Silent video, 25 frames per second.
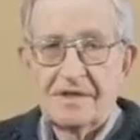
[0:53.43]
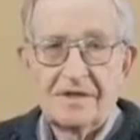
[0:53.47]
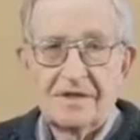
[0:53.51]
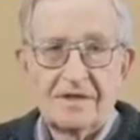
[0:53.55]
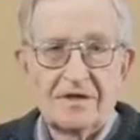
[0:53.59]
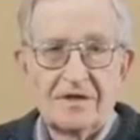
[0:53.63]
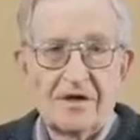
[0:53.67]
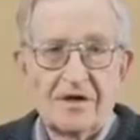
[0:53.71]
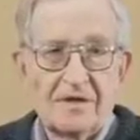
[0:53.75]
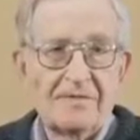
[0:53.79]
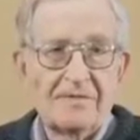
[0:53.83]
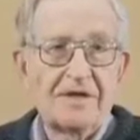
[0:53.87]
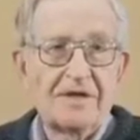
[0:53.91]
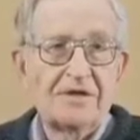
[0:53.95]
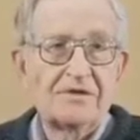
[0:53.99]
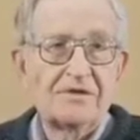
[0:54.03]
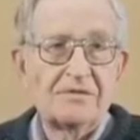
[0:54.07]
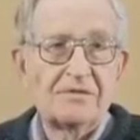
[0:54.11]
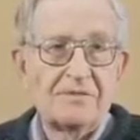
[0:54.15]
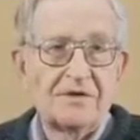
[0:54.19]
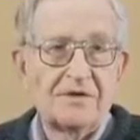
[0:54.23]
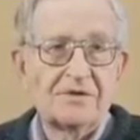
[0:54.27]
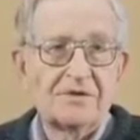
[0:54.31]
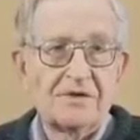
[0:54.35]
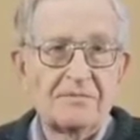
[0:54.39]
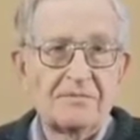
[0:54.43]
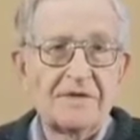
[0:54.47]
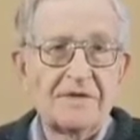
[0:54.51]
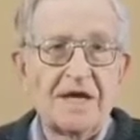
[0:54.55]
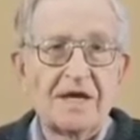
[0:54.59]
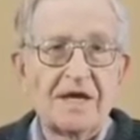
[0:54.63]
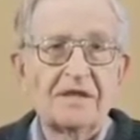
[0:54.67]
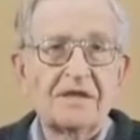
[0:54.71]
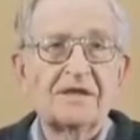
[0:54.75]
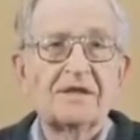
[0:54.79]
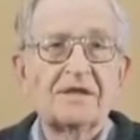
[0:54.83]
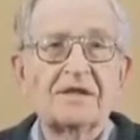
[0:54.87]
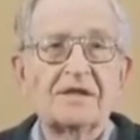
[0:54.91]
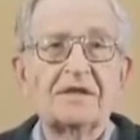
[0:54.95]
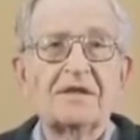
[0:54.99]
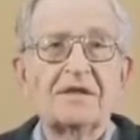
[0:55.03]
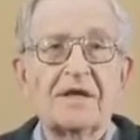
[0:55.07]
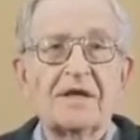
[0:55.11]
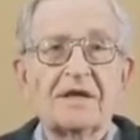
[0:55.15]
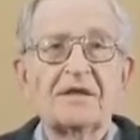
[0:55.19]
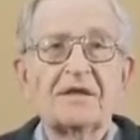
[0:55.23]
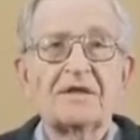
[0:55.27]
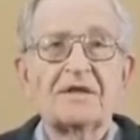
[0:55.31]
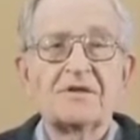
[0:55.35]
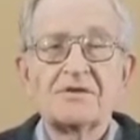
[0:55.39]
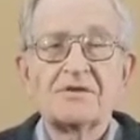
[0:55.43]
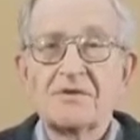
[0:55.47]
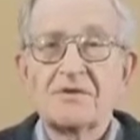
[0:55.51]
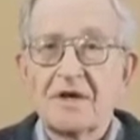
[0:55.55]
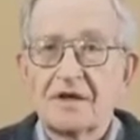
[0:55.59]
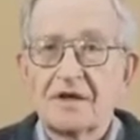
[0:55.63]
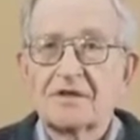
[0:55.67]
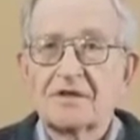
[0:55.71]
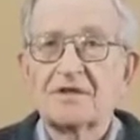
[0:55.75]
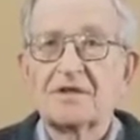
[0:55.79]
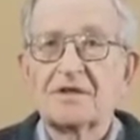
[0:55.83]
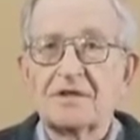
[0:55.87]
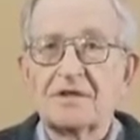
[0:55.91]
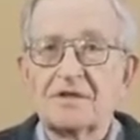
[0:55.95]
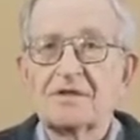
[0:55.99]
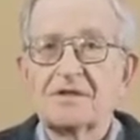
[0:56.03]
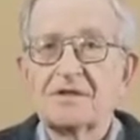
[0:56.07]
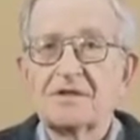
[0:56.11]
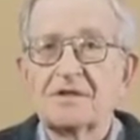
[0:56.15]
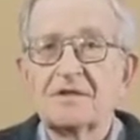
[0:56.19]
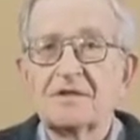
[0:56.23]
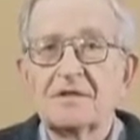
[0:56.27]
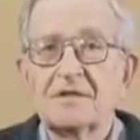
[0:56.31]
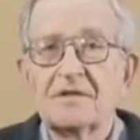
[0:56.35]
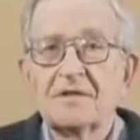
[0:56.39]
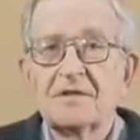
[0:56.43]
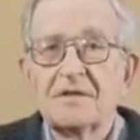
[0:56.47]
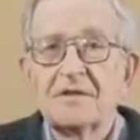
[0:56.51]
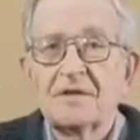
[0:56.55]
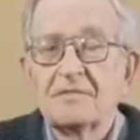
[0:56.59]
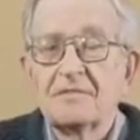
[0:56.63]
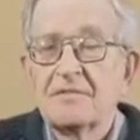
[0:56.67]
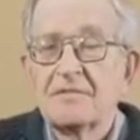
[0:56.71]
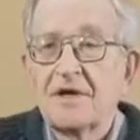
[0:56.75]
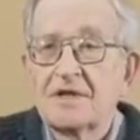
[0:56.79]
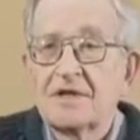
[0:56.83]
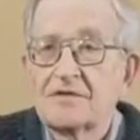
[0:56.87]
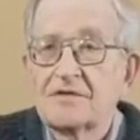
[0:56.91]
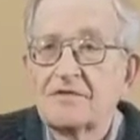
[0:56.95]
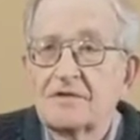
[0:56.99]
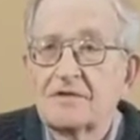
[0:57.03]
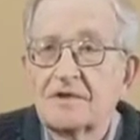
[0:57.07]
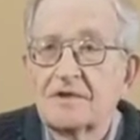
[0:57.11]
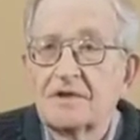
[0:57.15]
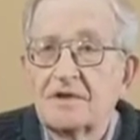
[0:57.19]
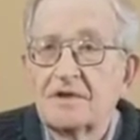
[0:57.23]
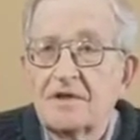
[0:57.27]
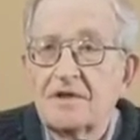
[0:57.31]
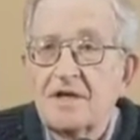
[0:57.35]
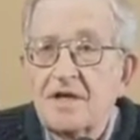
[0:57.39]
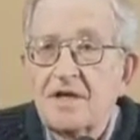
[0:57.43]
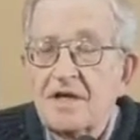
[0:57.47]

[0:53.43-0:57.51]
the army is supposed to be out there taking instructions and press for it.